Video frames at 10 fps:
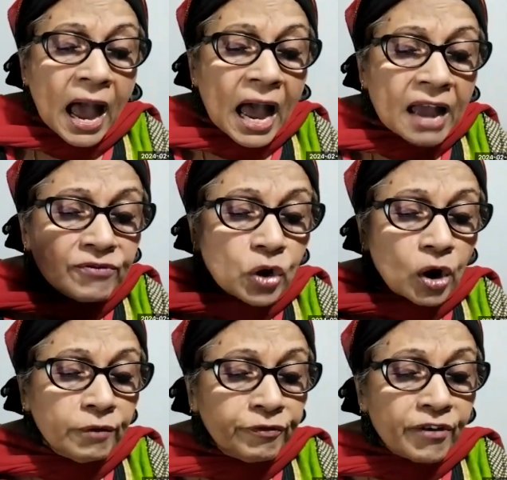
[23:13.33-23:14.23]
I have
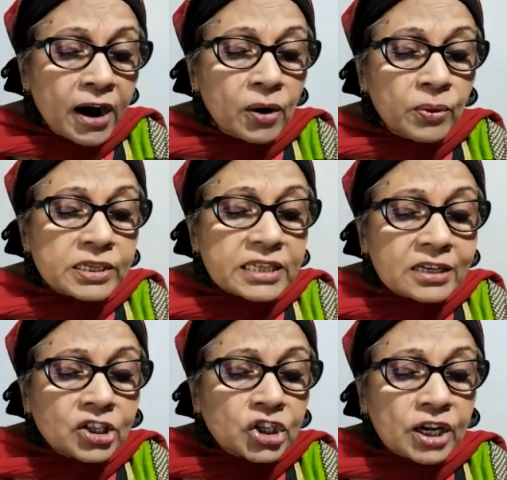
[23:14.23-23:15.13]
not found
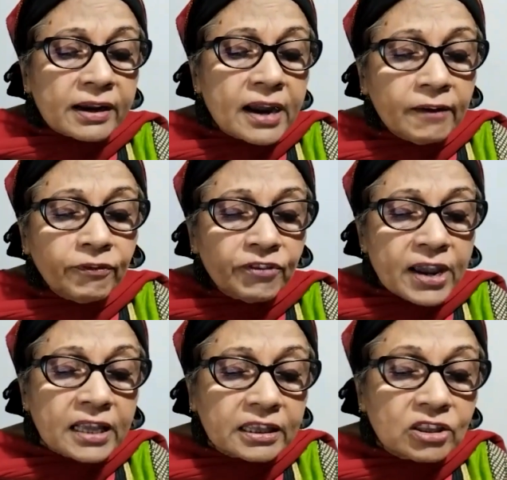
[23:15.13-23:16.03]
such great
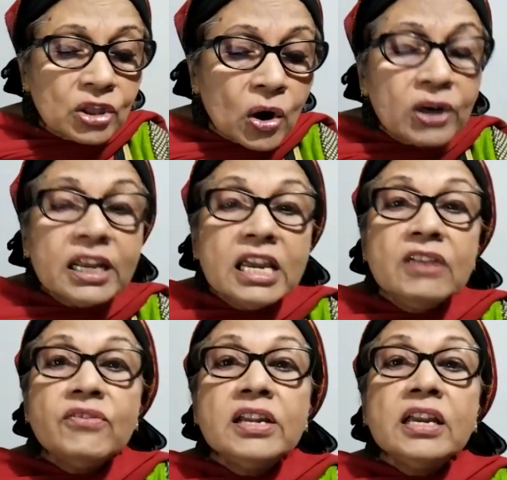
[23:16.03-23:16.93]
faith, not
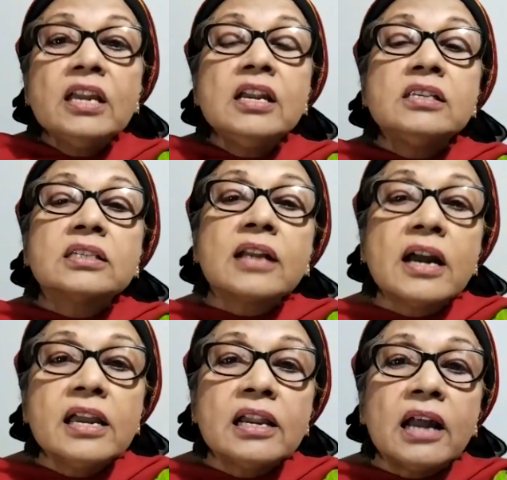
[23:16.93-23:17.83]
even in
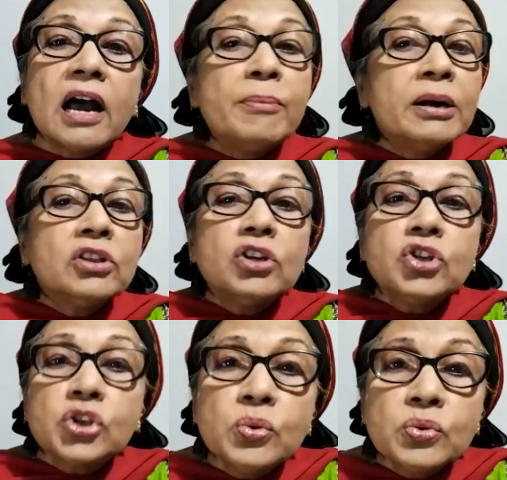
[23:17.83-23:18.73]
Israel among the
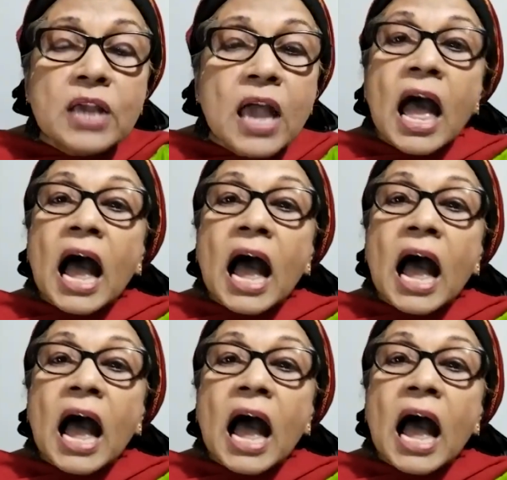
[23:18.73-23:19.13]
Jews.